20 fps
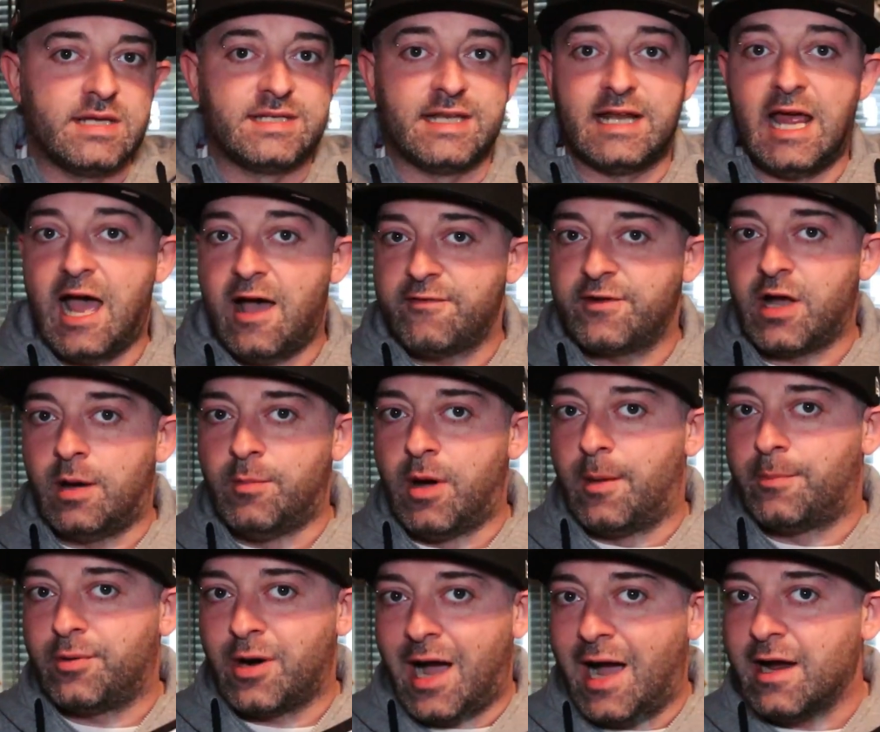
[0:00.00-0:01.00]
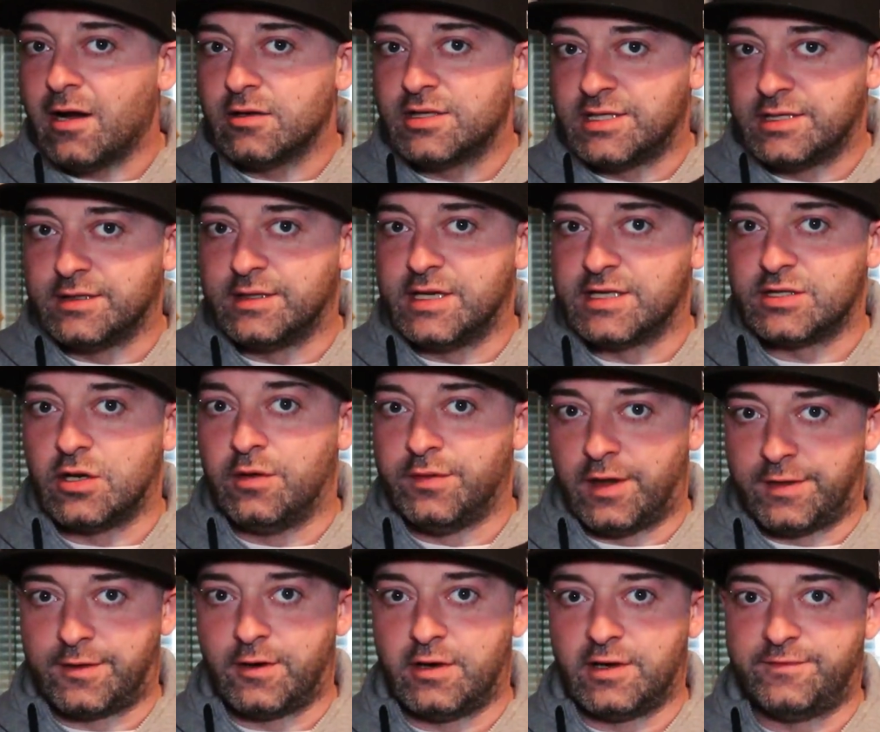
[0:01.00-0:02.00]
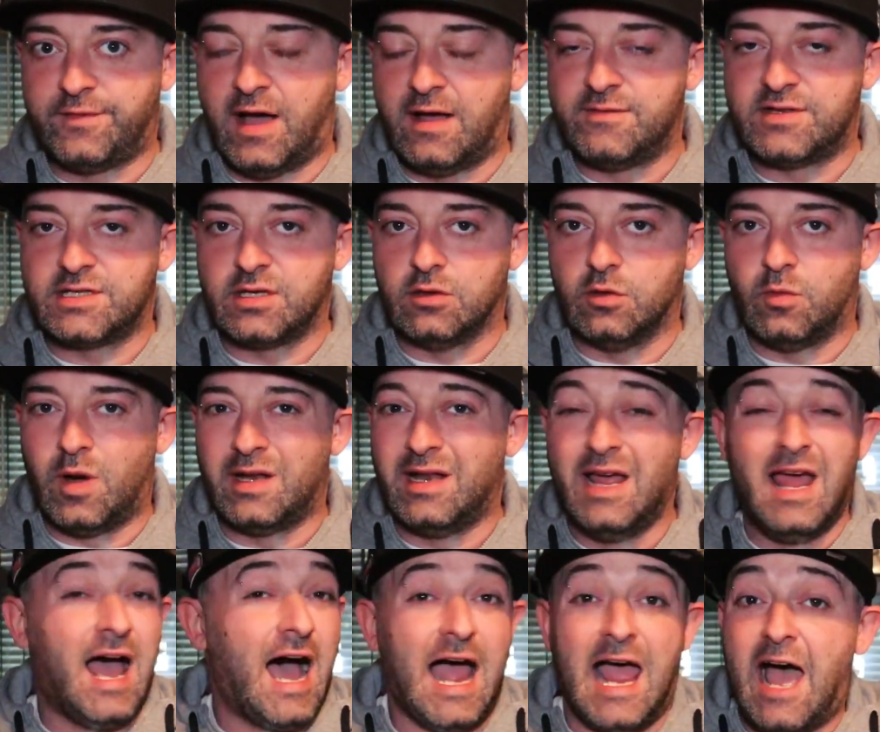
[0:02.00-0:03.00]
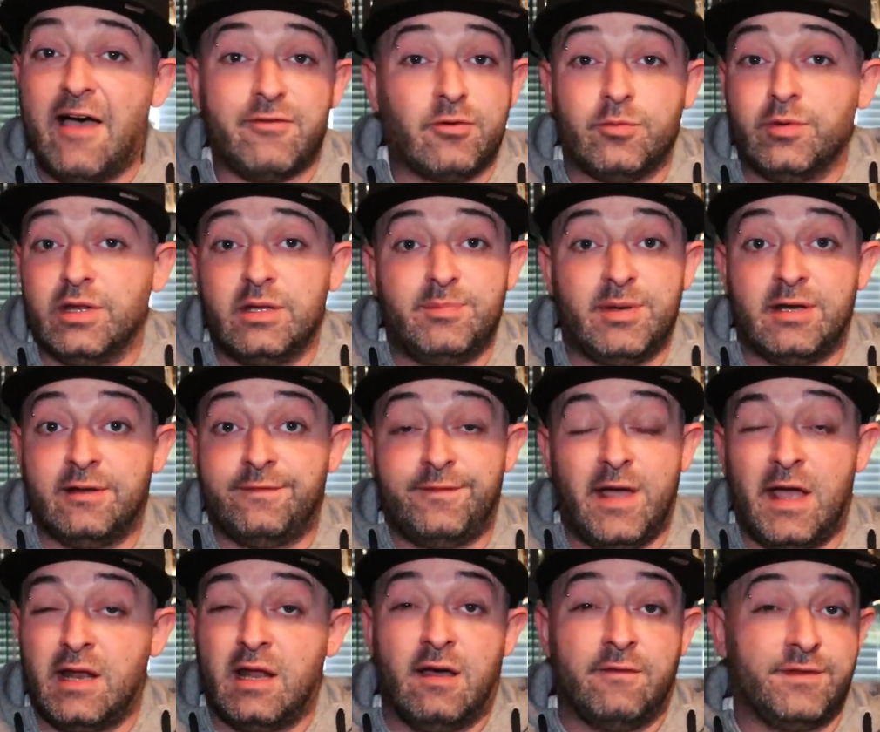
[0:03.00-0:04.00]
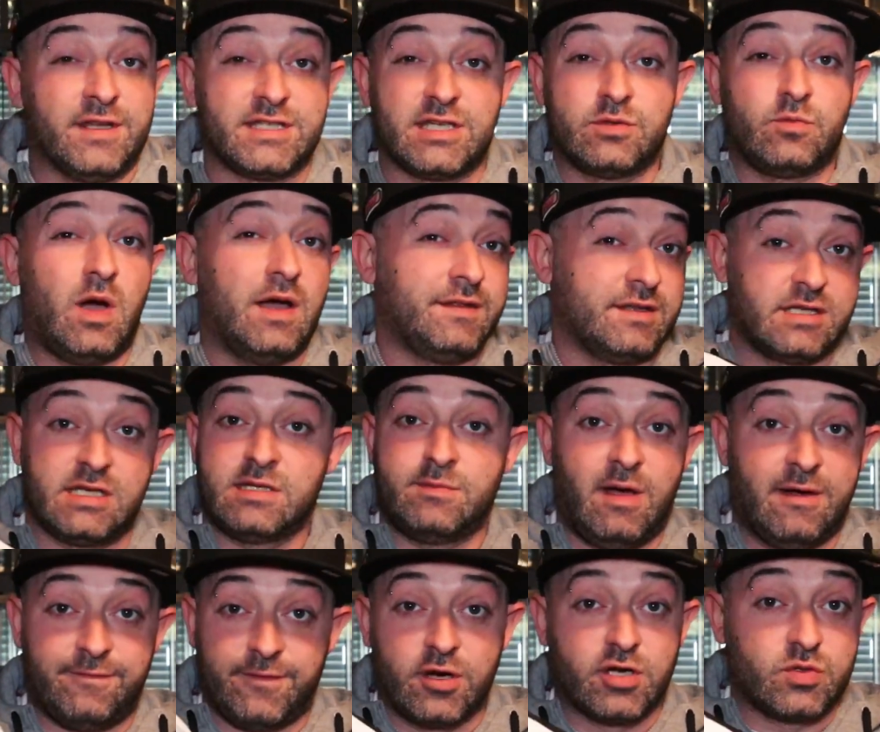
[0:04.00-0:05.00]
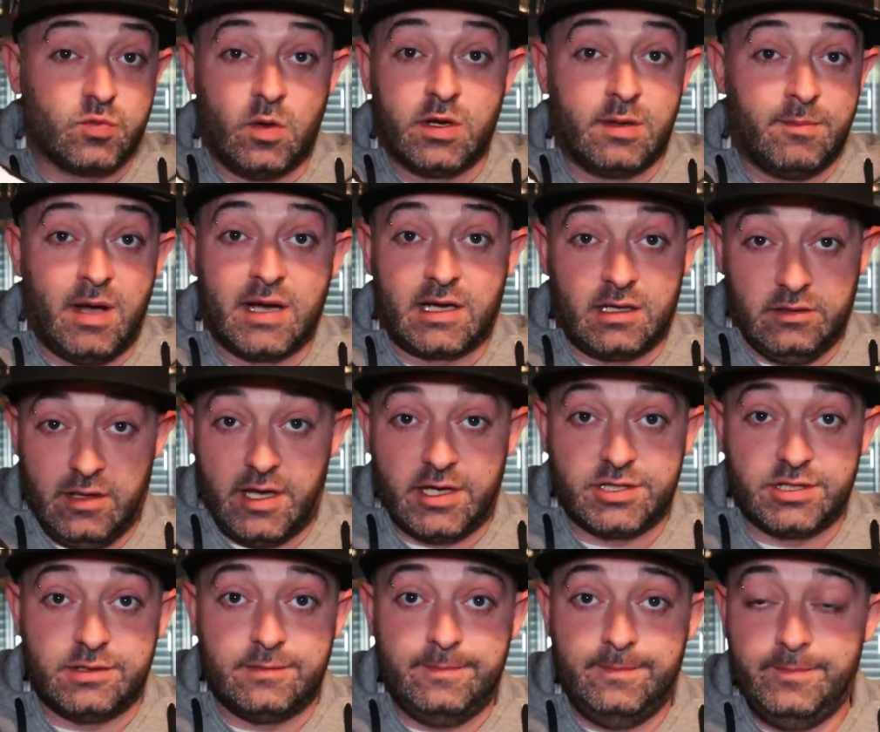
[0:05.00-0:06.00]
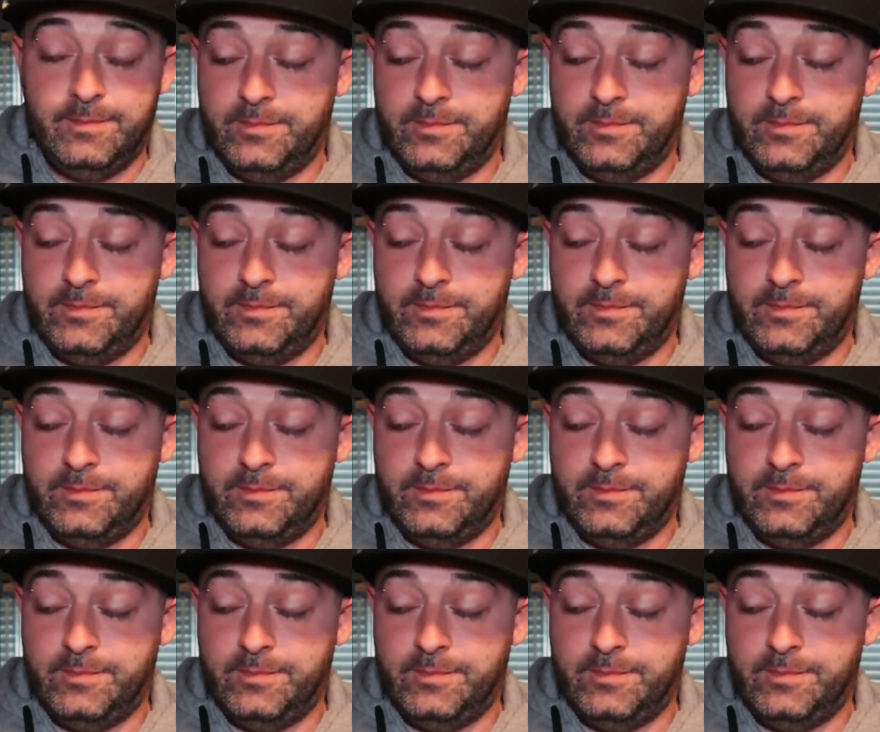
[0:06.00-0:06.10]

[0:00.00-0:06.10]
that have come up prior to this on the 35 silhouette, I haven't really been a fan of. This is why this is my first one in my collection.